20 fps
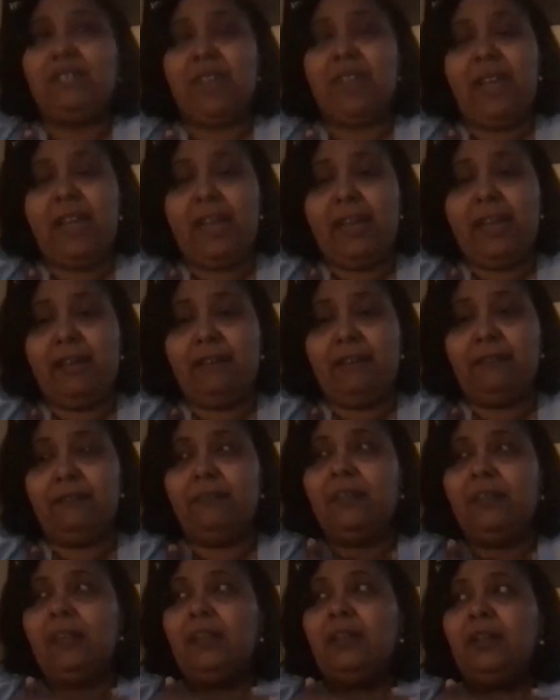to have
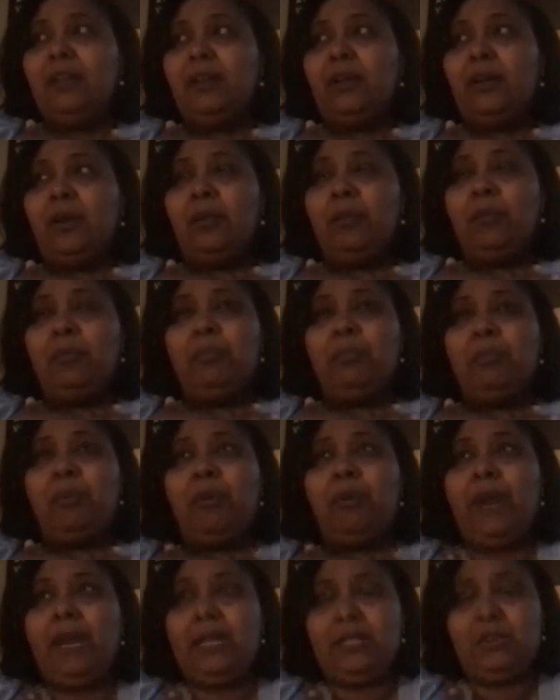
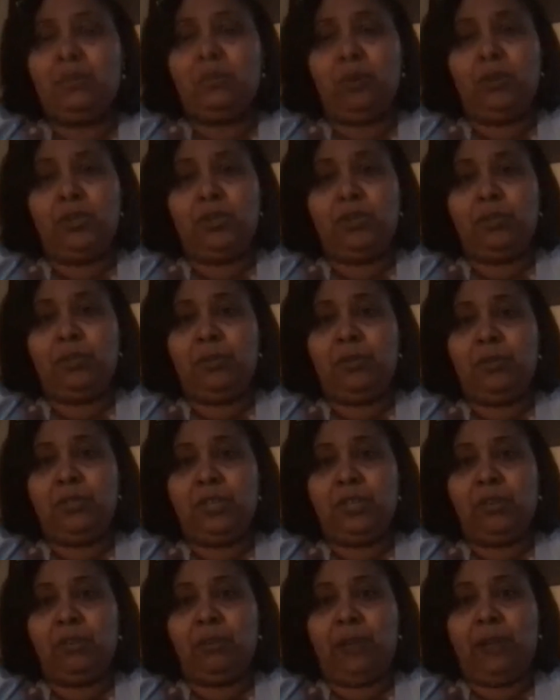praise and worship
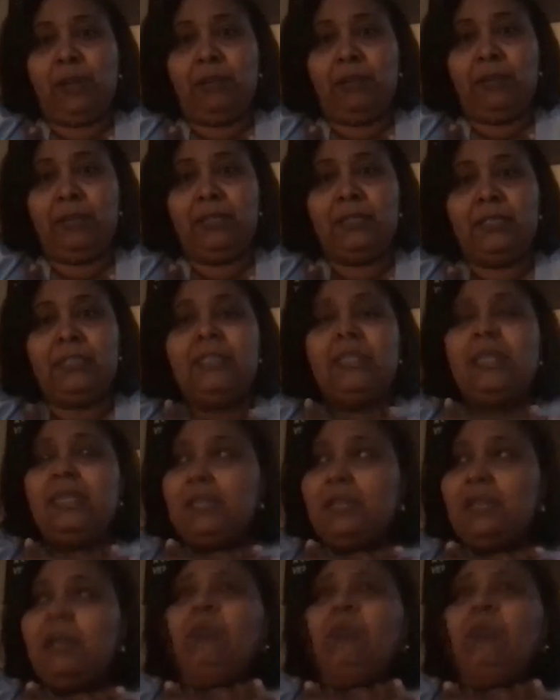music around me
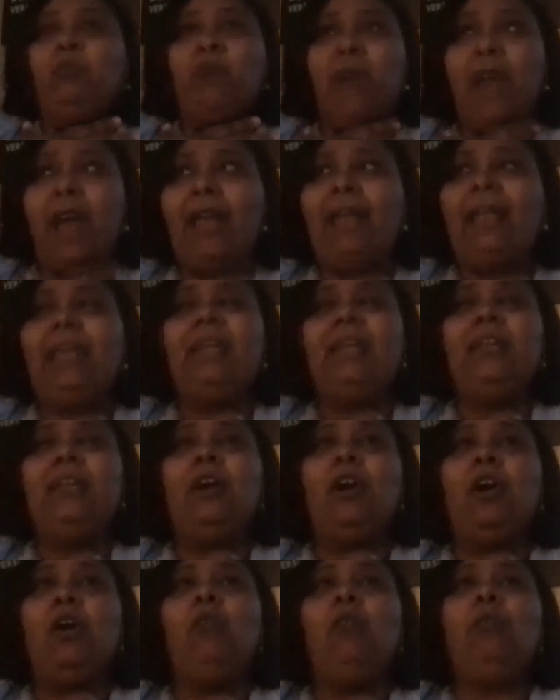where I can
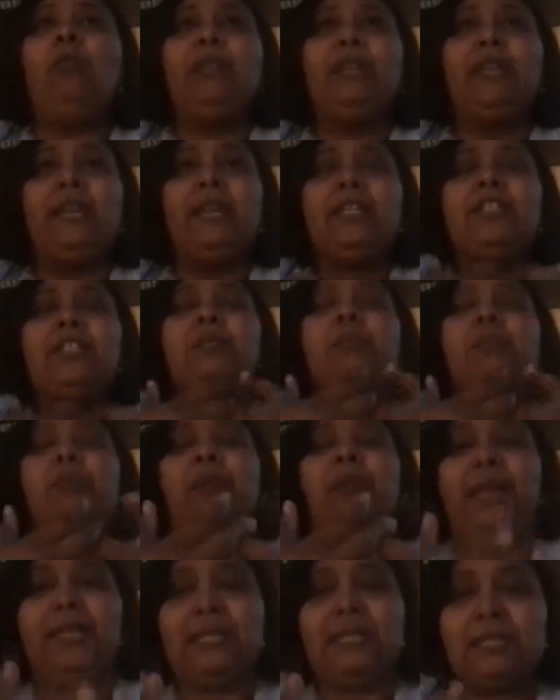openly
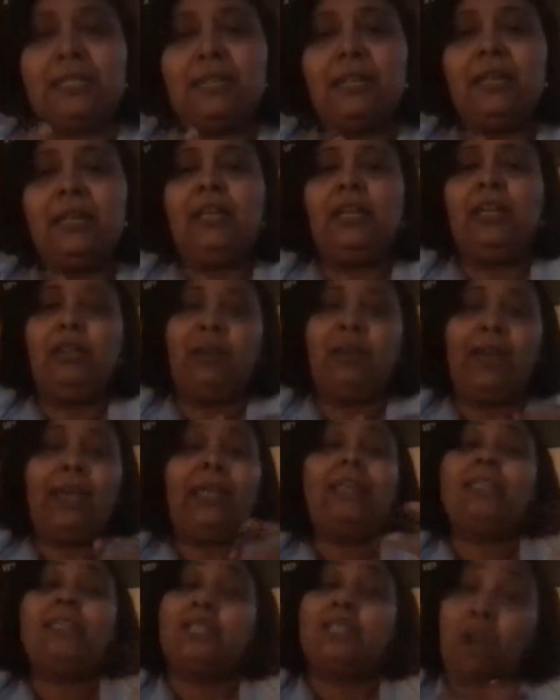express, you know, I
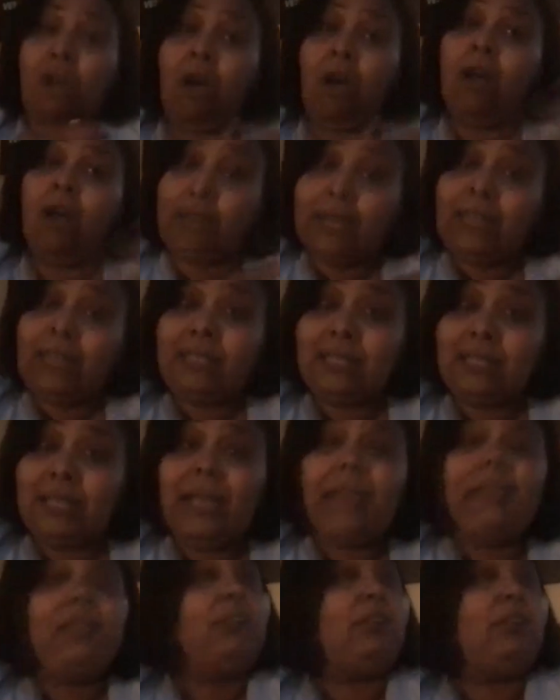can talk and
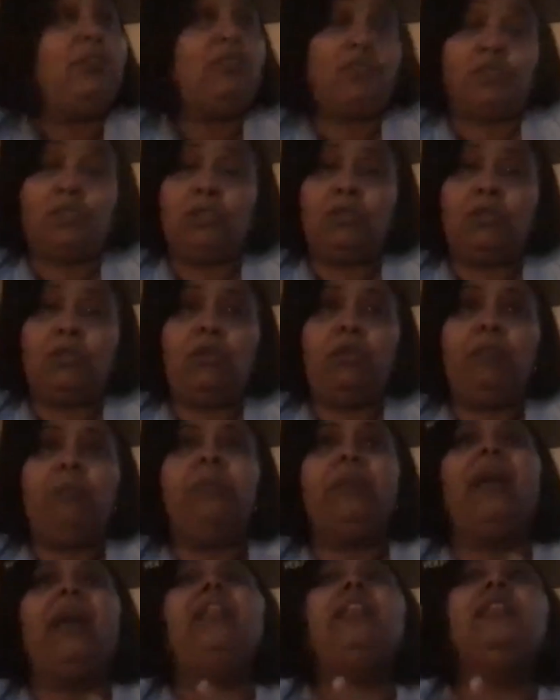say, you know, to the Lord,
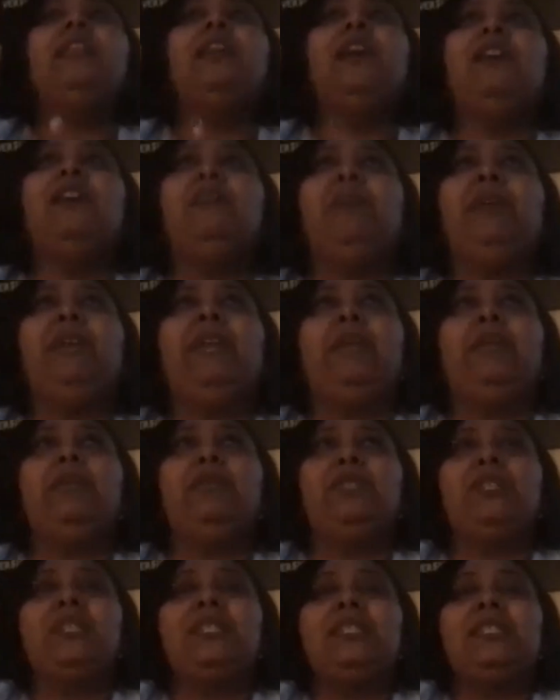but I love being able
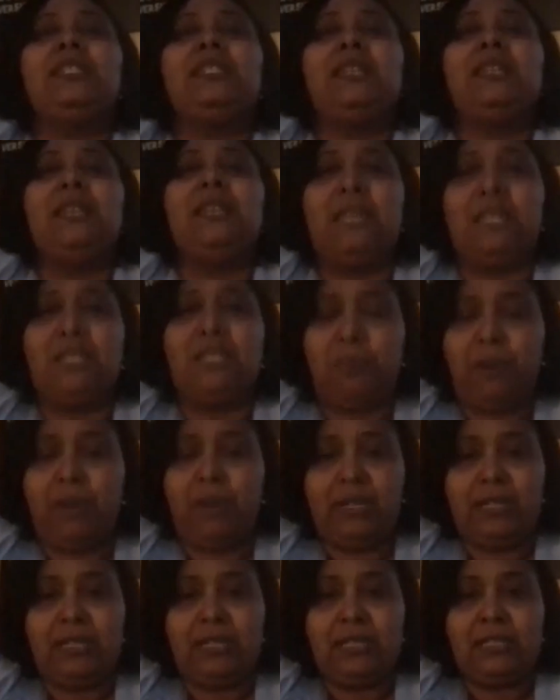to sing his
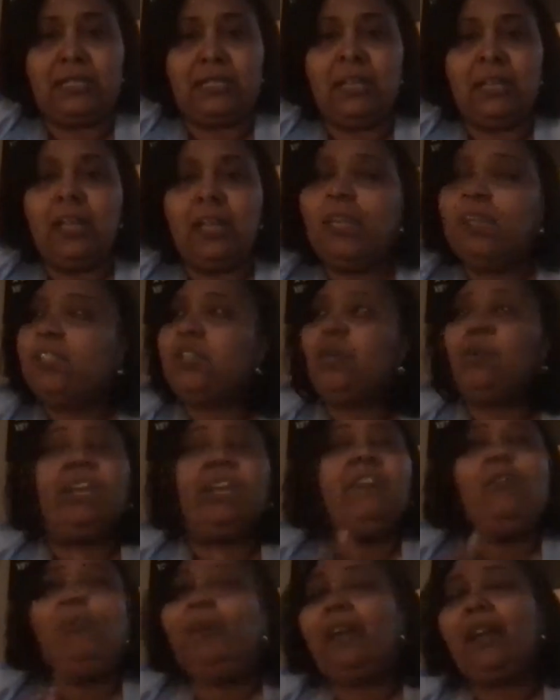praises. So
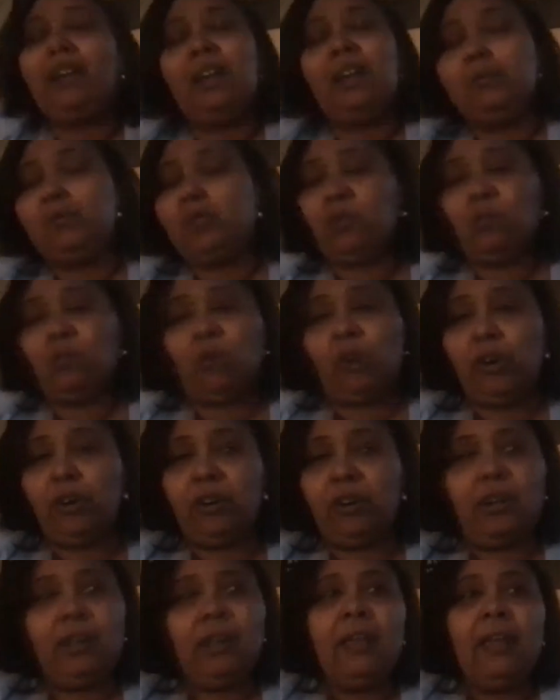even when I come to
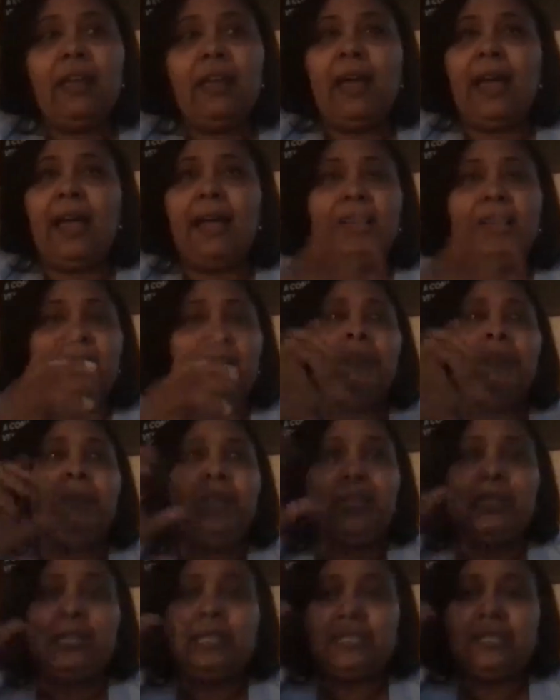work, I
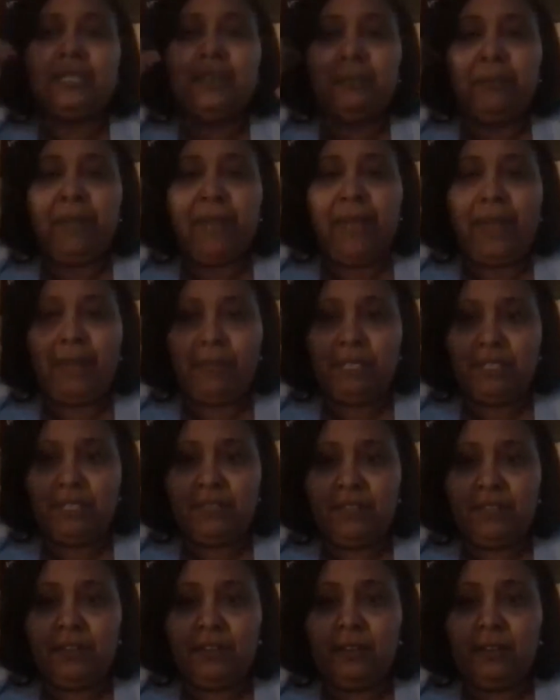immediately set my
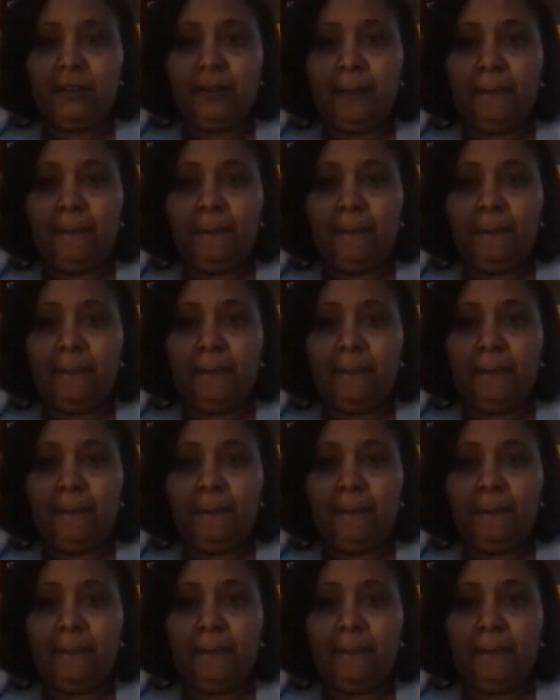atmosphere.